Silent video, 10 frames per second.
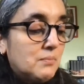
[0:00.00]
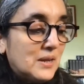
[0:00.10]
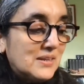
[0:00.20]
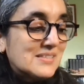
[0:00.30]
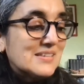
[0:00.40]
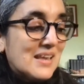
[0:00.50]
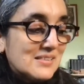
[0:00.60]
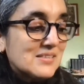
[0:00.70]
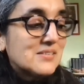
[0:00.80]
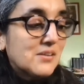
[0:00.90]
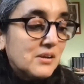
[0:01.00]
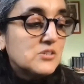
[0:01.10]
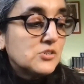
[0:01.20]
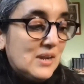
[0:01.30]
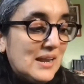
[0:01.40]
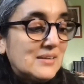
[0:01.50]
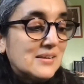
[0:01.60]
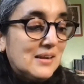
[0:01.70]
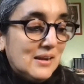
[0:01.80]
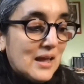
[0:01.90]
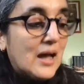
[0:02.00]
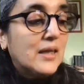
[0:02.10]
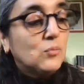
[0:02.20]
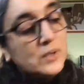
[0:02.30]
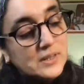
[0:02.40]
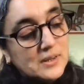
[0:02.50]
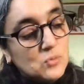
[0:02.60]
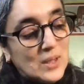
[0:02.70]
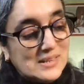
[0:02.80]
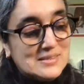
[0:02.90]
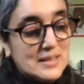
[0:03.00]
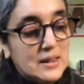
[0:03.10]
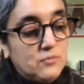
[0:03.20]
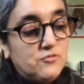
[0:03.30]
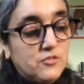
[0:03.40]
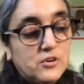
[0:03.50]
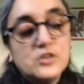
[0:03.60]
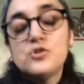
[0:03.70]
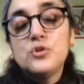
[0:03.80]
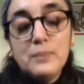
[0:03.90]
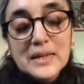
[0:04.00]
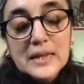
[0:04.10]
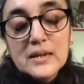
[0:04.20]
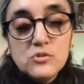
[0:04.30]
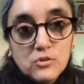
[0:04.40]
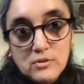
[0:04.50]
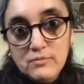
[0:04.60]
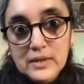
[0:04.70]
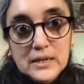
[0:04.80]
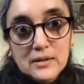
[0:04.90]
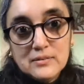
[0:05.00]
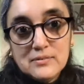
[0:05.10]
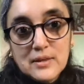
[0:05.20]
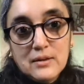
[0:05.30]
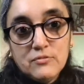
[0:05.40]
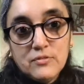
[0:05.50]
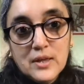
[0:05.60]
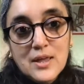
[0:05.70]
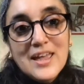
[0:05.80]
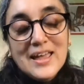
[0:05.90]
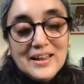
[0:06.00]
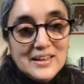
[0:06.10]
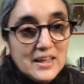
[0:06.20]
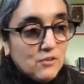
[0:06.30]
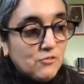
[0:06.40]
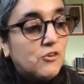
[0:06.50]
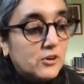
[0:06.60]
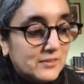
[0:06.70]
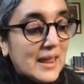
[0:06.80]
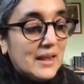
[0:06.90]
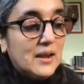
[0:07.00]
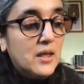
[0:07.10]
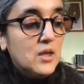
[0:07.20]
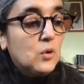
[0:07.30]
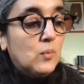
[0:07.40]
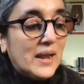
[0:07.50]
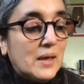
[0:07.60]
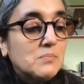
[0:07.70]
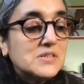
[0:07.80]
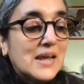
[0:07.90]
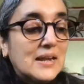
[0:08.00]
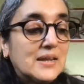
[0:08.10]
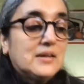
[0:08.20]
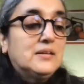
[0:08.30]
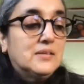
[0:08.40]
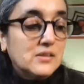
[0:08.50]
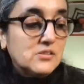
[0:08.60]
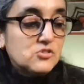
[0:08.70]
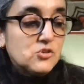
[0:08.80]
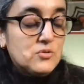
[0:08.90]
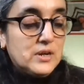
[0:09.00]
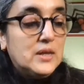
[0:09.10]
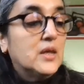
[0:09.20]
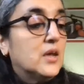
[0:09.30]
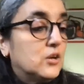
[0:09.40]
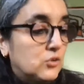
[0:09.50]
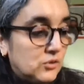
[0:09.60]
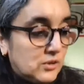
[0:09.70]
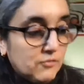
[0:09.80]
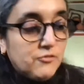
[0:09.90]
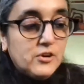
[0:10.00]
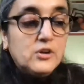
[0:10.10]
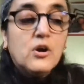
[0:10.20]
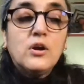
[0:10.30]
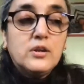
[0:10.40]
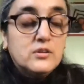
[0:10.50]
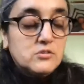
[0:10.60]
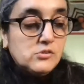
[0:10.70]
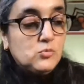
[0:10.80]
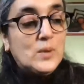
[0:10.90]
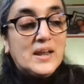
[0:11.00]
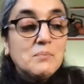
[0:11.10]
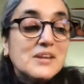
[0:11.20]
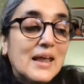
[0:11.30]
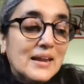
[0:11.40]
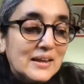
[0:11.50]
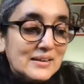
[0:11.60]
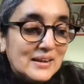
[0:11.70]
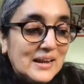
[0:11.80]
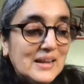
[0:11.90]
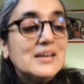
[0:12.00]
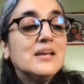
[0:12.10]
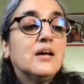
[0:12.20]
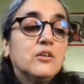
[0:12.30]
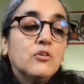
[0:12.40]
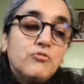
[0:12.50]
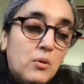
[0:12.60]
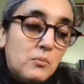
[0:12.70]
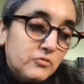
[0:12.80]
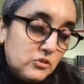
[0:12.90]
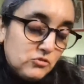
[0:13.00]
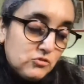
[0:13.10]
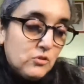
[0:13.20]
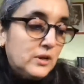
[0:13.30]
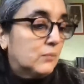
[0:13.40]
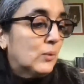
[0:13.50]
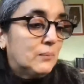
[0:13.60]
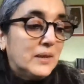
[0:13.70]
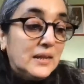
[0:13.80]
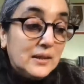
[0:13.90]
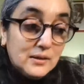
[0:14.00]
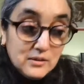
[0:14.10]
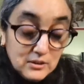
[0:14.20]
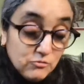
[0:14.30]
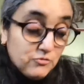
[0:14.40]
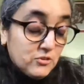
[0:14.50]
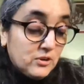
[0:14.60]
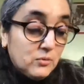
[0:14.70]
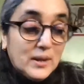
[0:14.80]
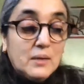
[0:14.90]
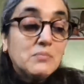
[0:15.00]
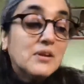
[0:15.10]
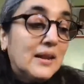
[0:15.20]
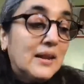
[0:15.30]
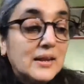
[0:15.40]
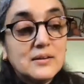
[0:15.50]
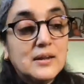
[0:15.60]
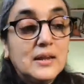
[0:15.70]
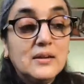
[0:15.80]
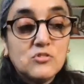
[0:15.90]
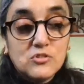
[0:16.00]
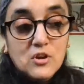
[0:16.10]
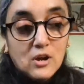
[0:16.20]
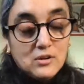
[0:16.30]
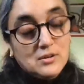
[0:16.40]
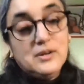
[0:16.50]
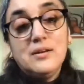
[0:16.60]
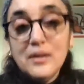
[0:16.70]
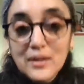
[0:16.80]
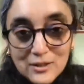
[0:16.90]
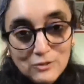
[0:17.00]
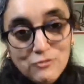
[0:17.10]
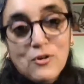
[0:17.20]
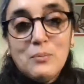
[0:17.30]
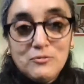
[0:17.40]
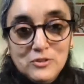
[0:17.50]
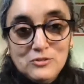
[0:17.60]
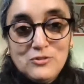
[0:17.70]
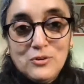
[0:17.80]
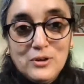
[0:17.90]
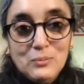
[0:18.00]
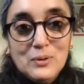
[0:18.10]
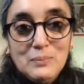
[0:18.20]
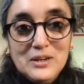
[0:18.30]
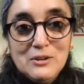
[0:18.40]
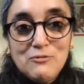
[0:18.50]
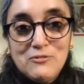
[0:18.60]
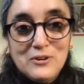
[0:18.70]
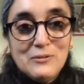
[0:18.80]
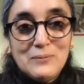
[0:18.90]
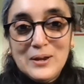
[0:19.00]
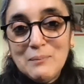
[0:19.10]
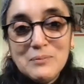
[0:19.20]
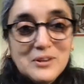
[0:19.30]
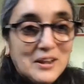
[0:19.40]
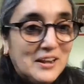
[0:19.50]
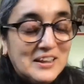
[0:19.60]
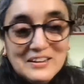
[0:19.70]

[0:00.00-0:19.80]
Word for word: but it's necessary to let it lie within oneself for it to begin to reveal itself. And therefore, then, when I'm telling this story, to different audiences. When I'm telling it in India, the form of the story will be different. When I'm telling it in Scotland, the form of the story will be different. When I'm telling